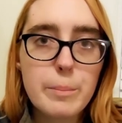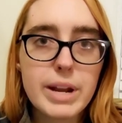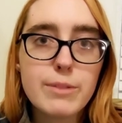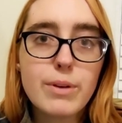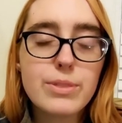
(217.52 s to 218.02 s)

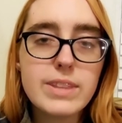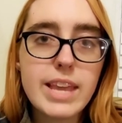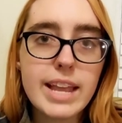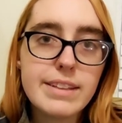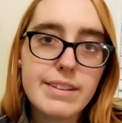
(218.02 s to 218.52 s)
But I felt
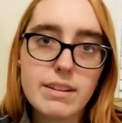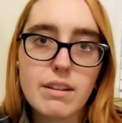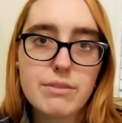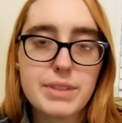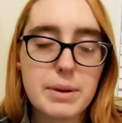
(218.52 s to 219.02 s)
the ending
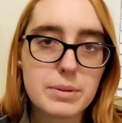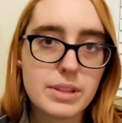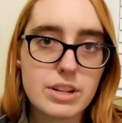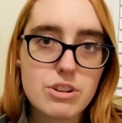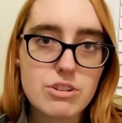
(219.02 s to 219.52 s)
of that
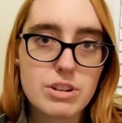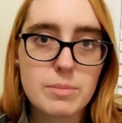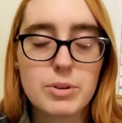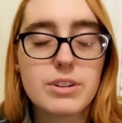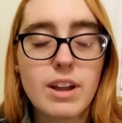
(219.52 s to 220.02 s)

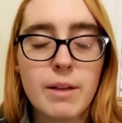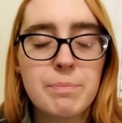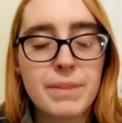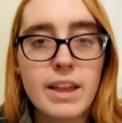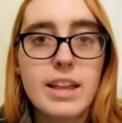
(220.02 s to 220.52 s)
relationship, or
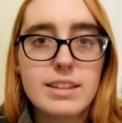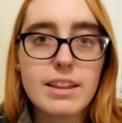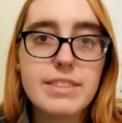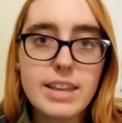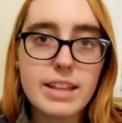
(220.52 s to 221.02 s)
not
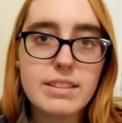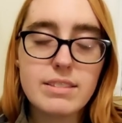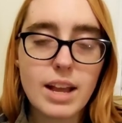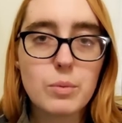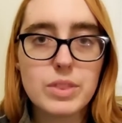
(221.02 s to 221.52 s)
not the
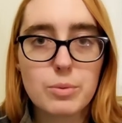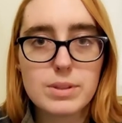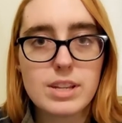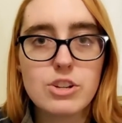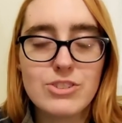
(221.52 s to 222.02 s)
end, not when the
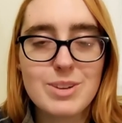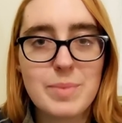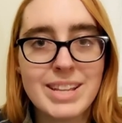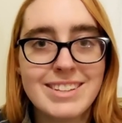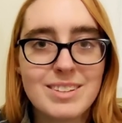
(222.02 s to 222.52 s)
relationship
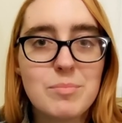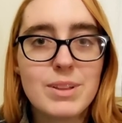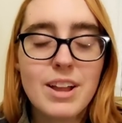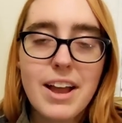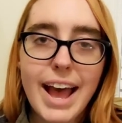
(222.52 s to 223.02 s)
ended,
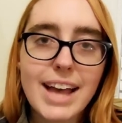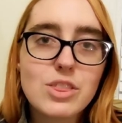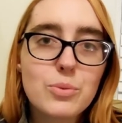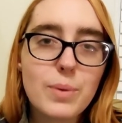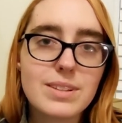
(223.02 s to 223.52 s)
but
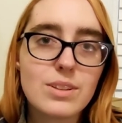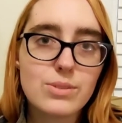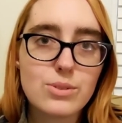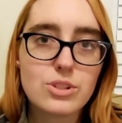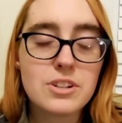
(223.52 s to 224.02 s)
at the
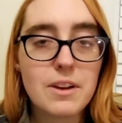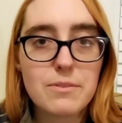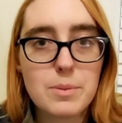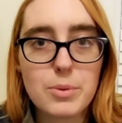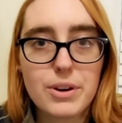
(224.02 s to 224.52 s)
resolution
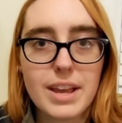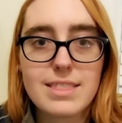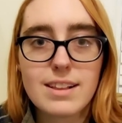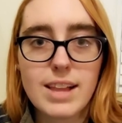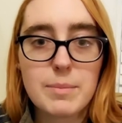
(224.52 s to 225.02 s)
of the book,
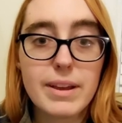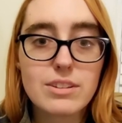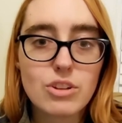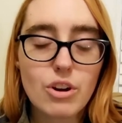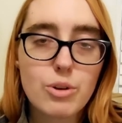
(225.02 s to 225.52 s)
at the
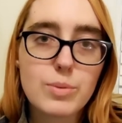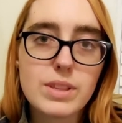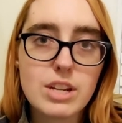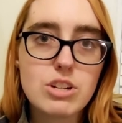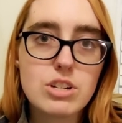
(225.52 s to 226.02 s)
climax, her
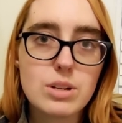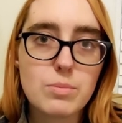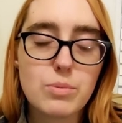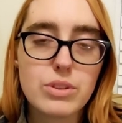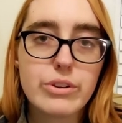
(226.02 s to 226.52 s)

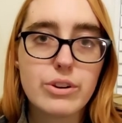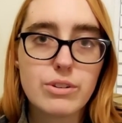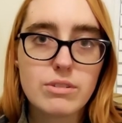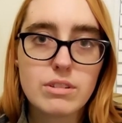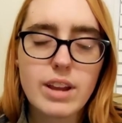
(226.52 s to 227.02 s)
relationship with
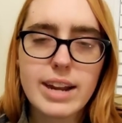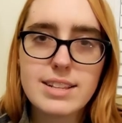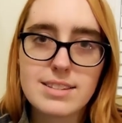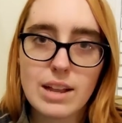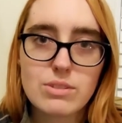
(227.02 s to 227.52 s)
her
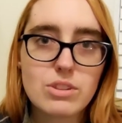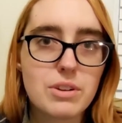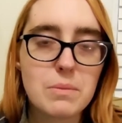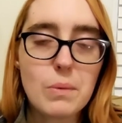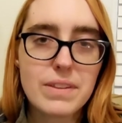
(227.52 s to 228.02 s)
guidance
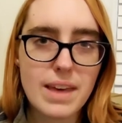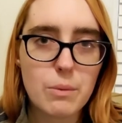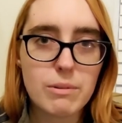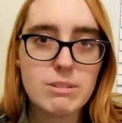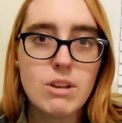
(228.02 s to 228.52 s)
counselor and where
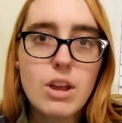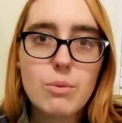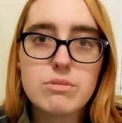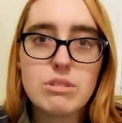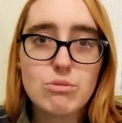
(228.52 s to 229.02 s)
that went
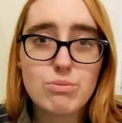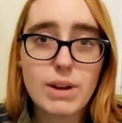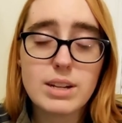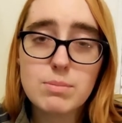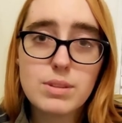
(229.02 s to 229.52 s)
was
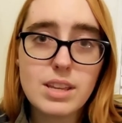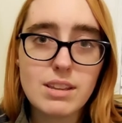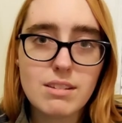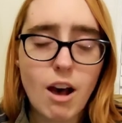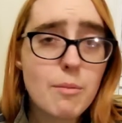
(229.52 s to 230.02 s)

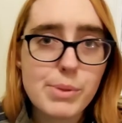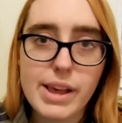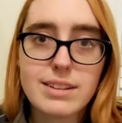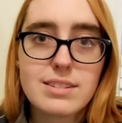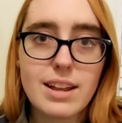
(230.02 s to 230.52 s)
incredibly
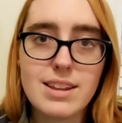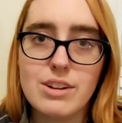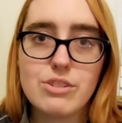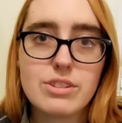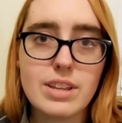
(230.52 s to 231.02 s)
complex and
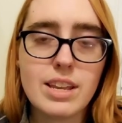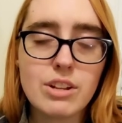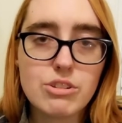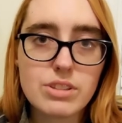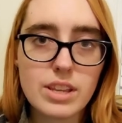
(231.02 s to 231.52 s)
interesting
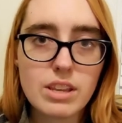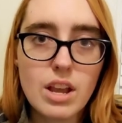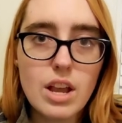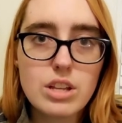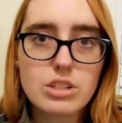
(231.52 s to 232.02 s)
and just like
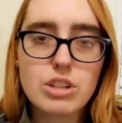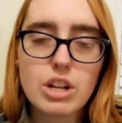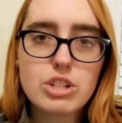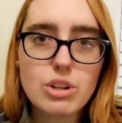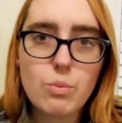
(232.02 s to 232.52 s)

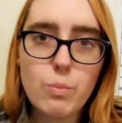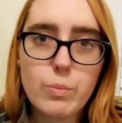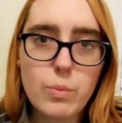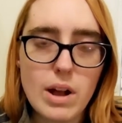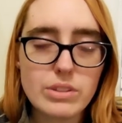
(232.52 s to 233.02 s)
such a
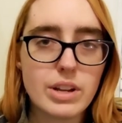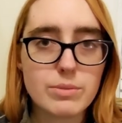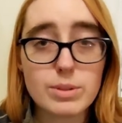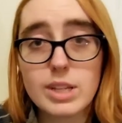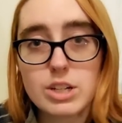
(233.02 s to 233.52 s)
well
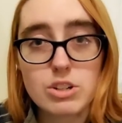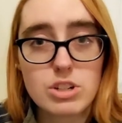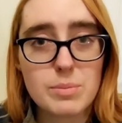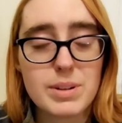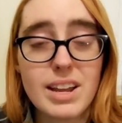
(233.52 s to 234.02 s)
done
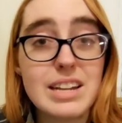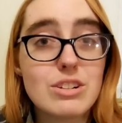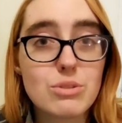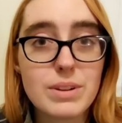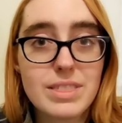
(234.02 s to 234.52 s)
relationship and I
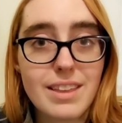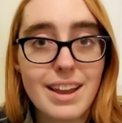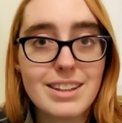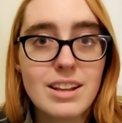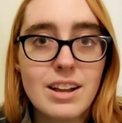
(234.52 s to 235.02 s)
enjoyed
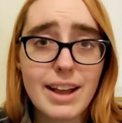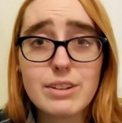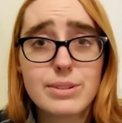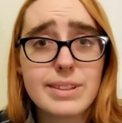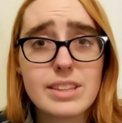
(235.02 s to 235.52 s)
that. I
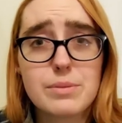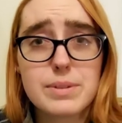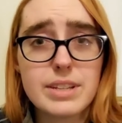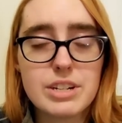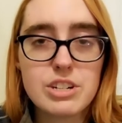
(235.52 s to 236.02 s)
also think the
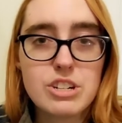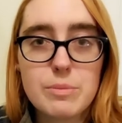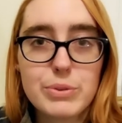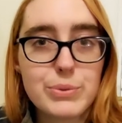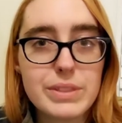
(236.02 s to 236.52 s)

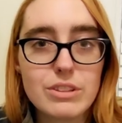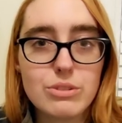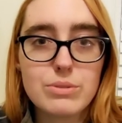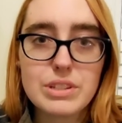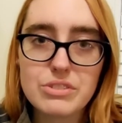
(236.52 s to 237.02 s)
relationship between the
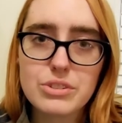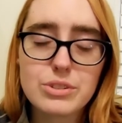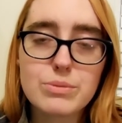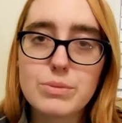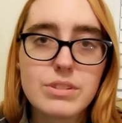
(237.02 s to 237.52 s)
two
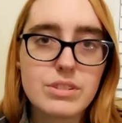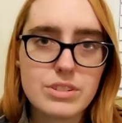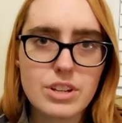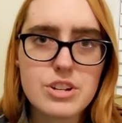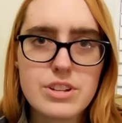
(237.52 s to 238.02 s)
sisters was
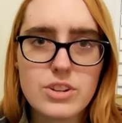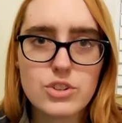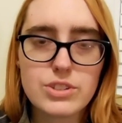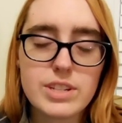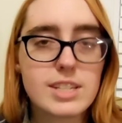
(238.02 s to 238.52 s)
such an
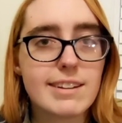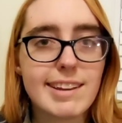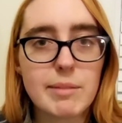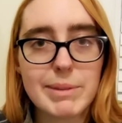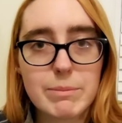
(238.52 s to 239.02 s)
interesting
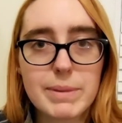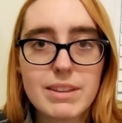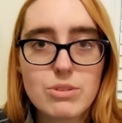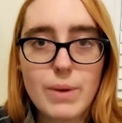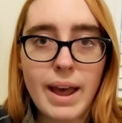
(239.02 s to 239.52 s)
dynamic
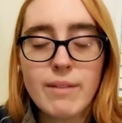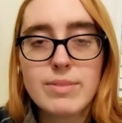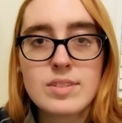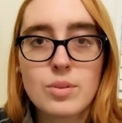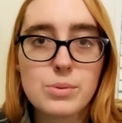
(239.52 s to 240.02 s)
because you have this